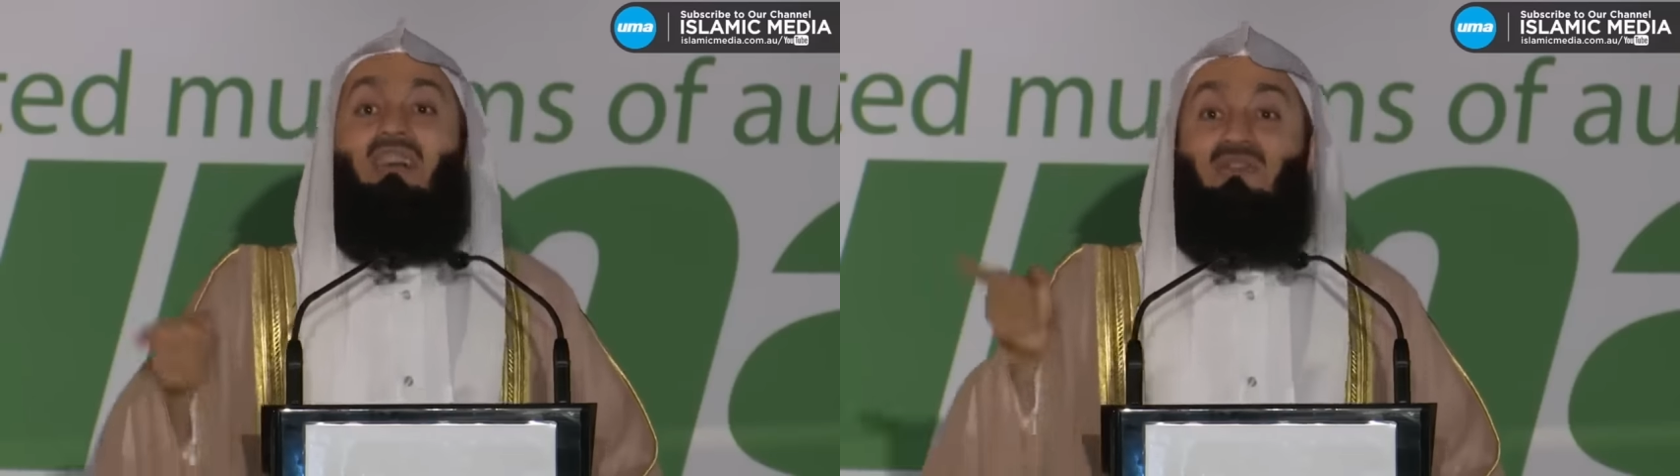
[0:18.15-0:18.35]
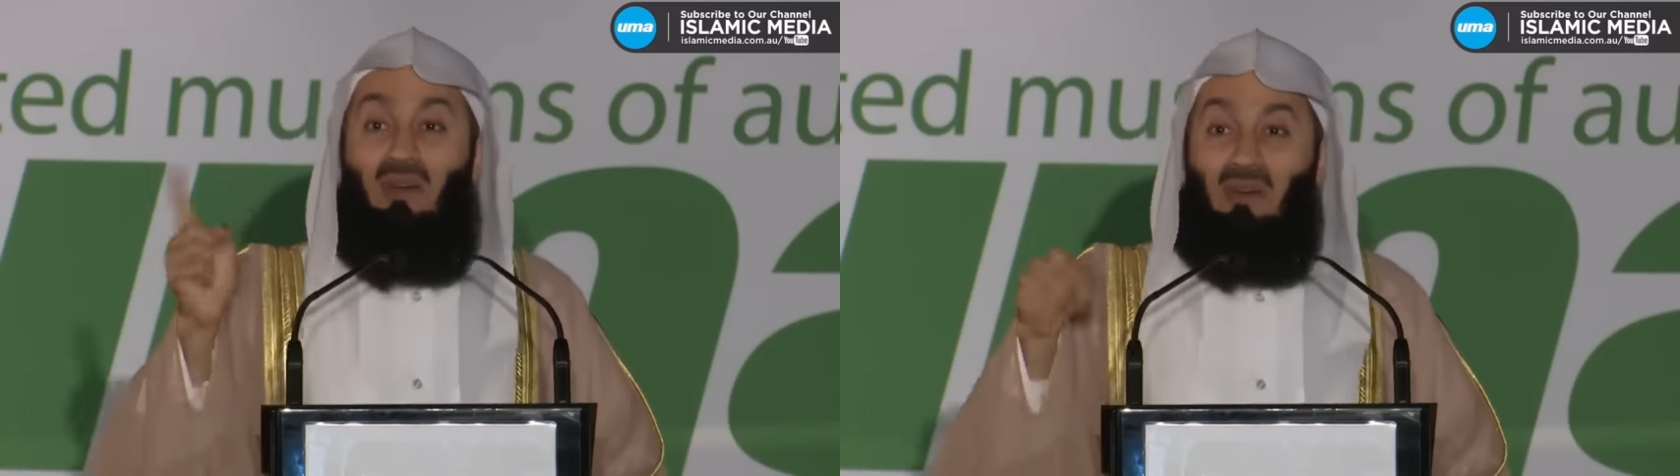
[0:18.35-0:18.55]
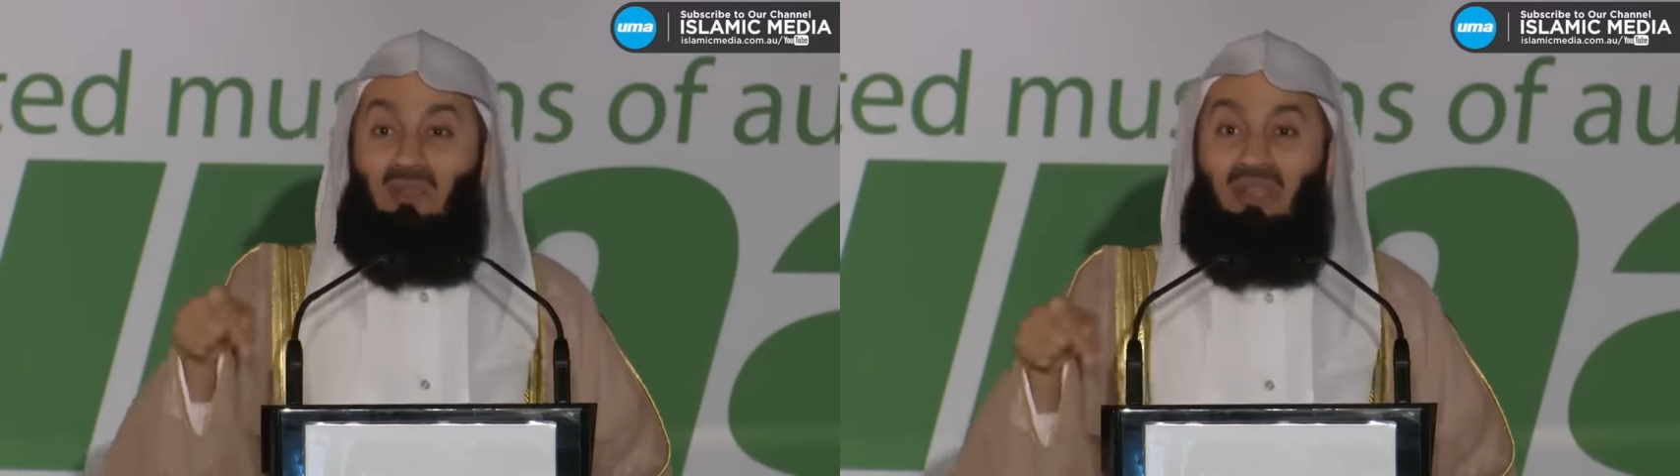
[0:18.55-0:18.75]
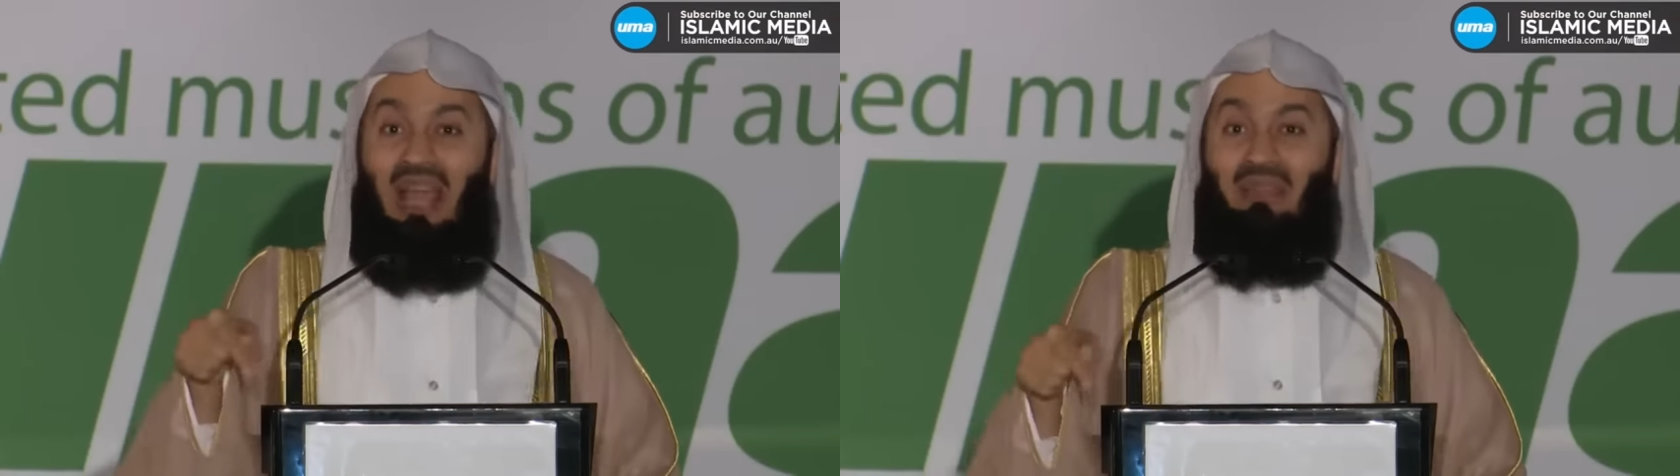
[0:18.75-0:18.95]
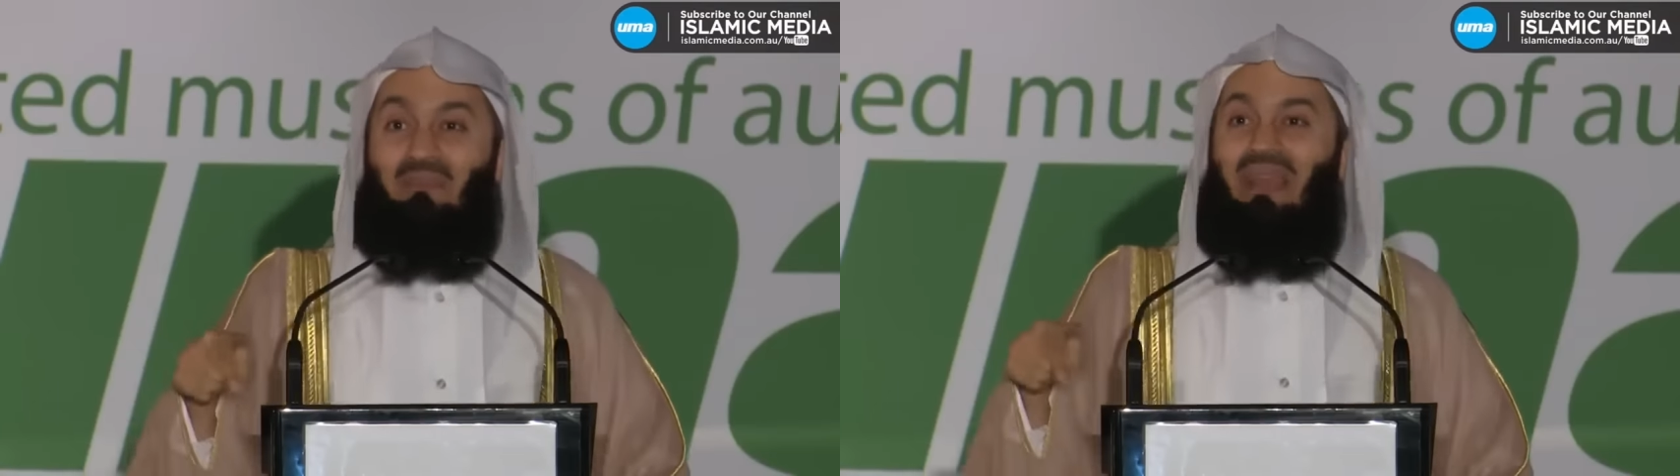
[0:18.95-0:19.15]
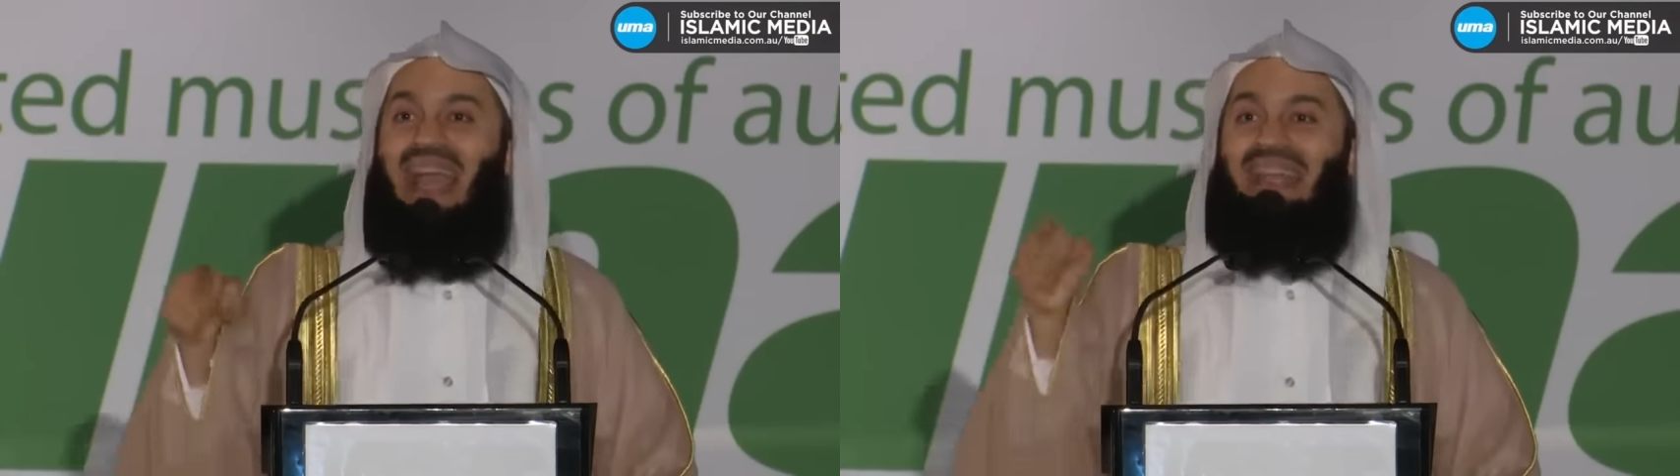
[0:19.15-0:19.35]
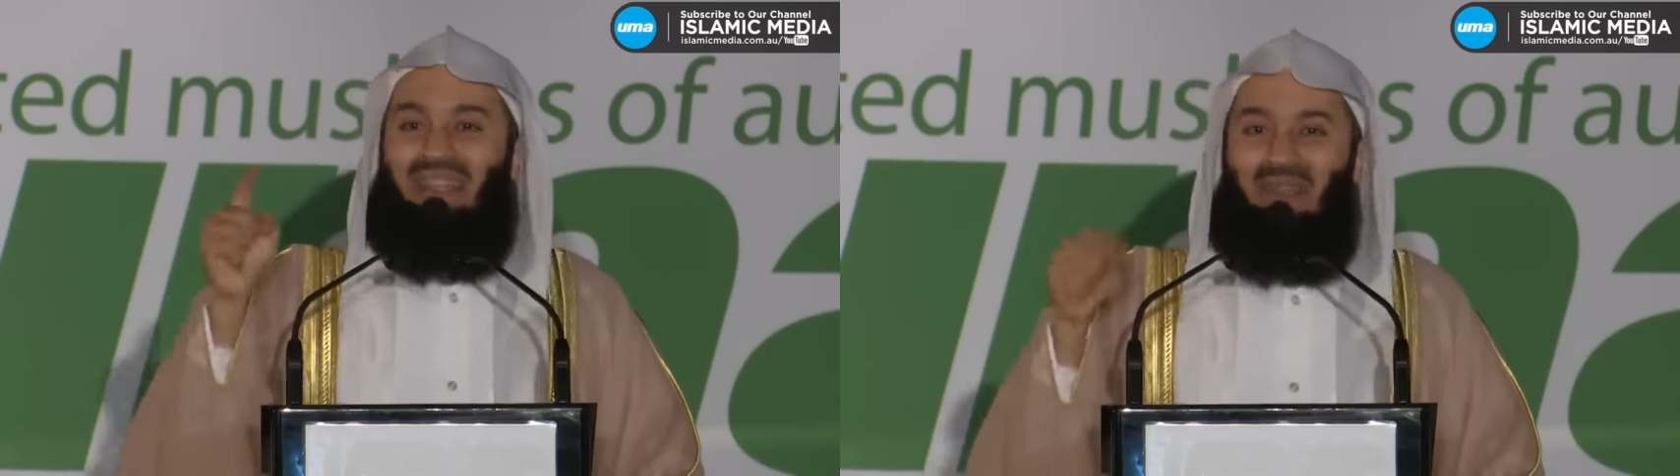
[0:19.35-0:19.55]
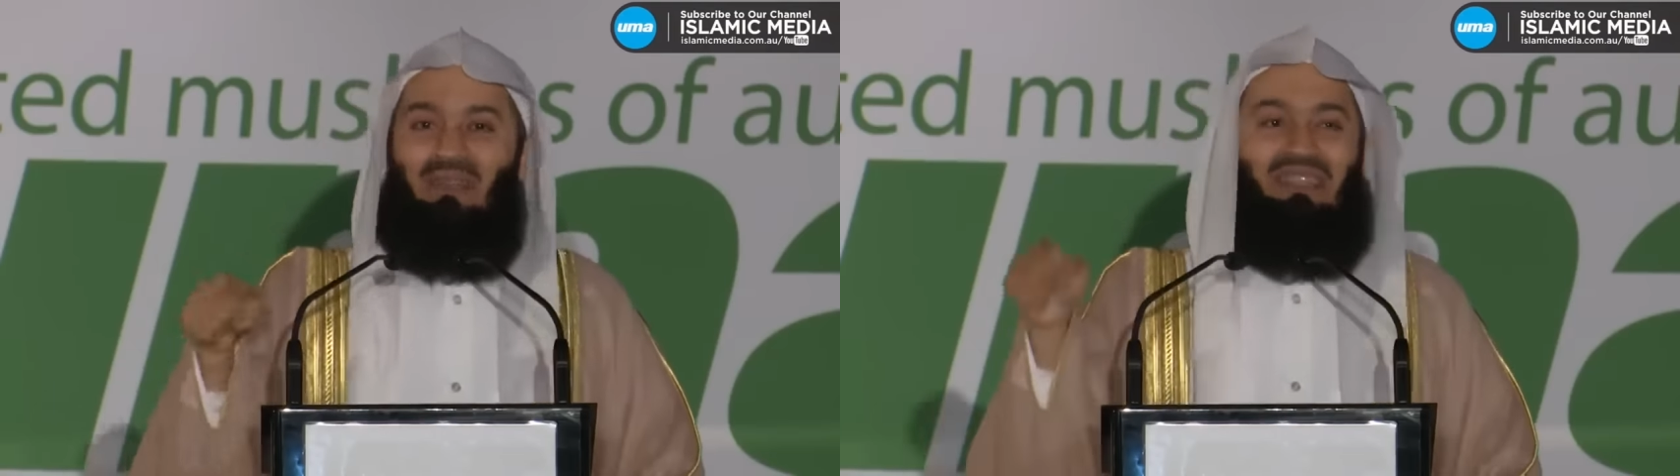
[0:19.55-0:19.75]
A fourth time
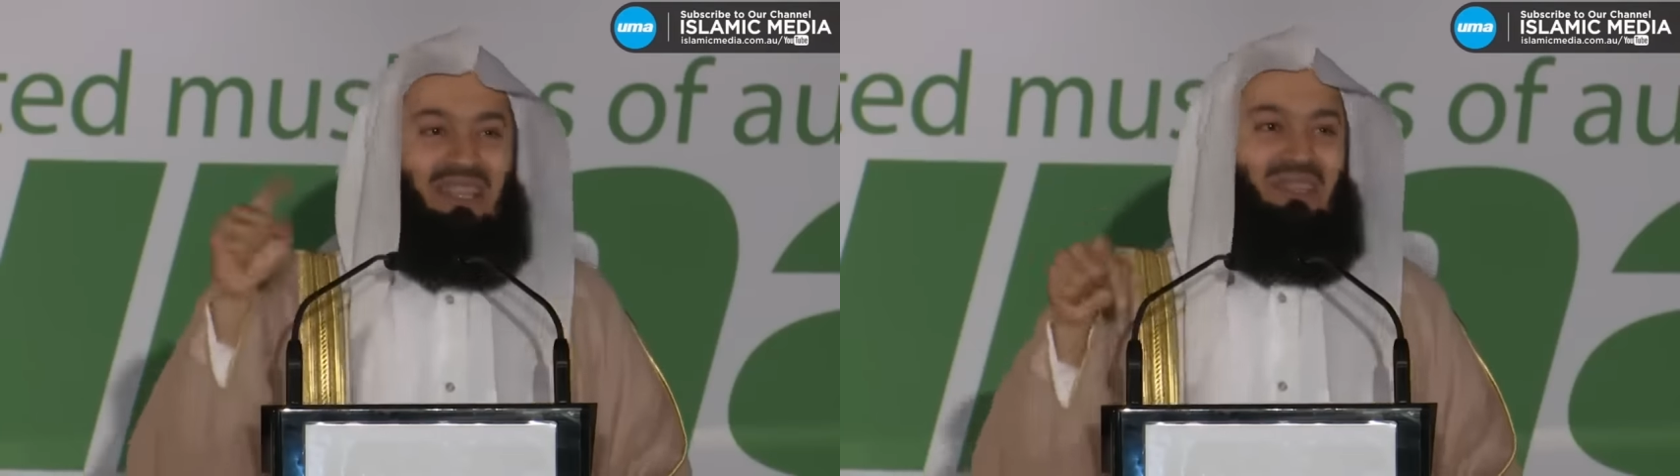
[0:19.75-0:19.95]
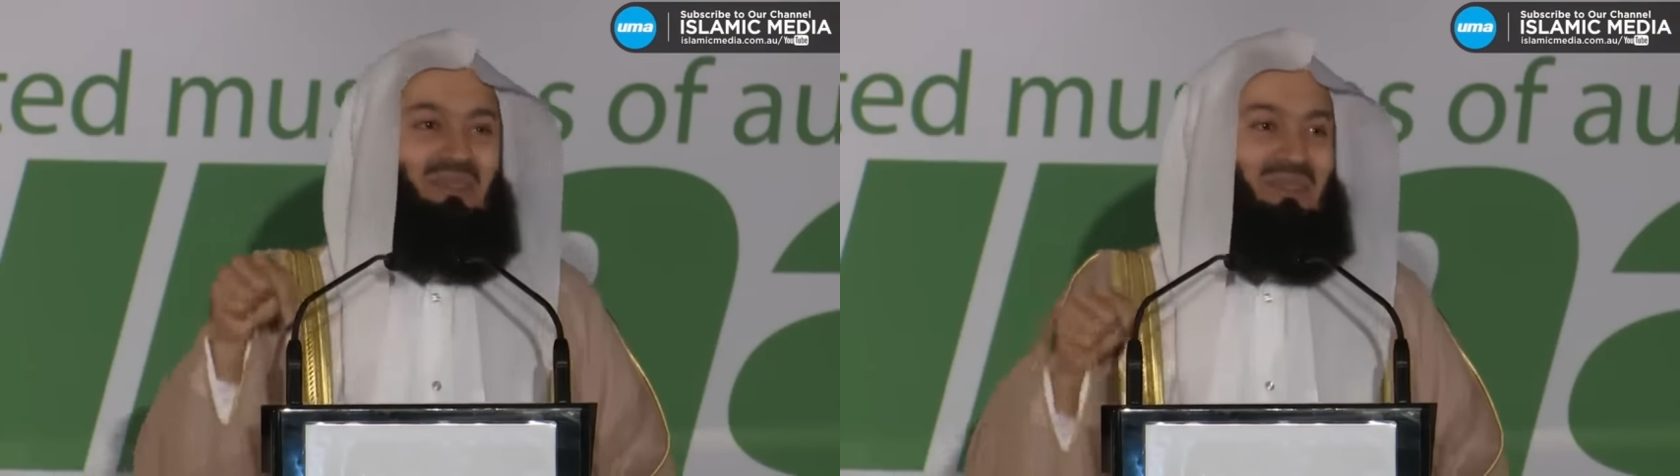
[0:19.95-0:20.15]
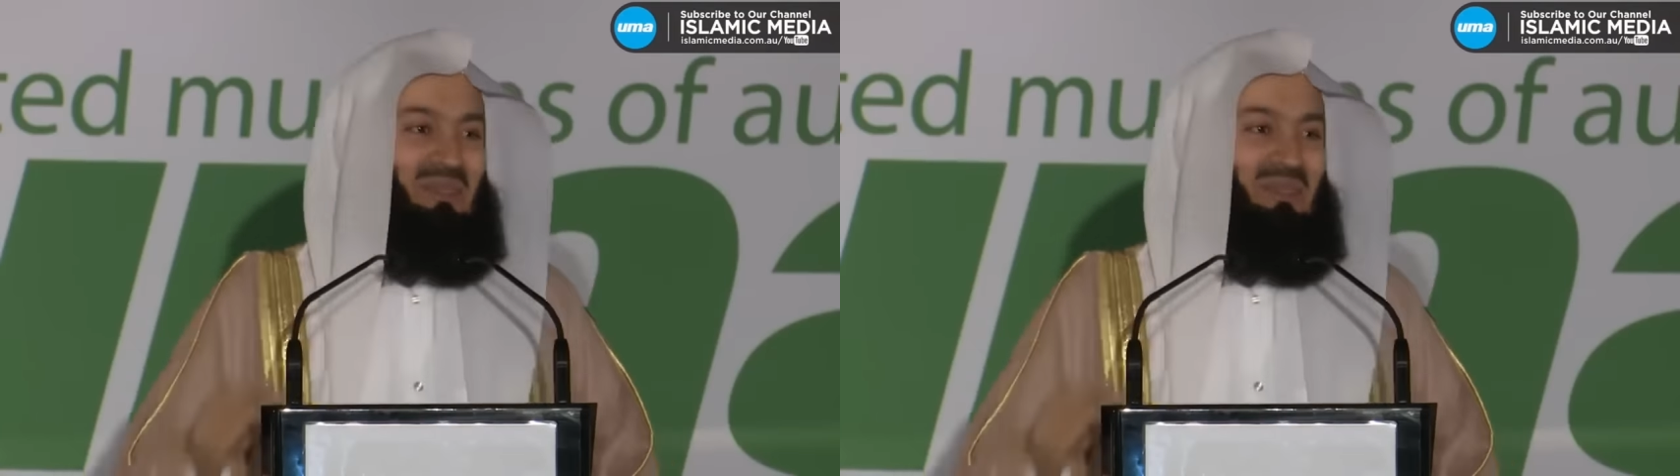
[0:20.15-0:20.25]
and continue.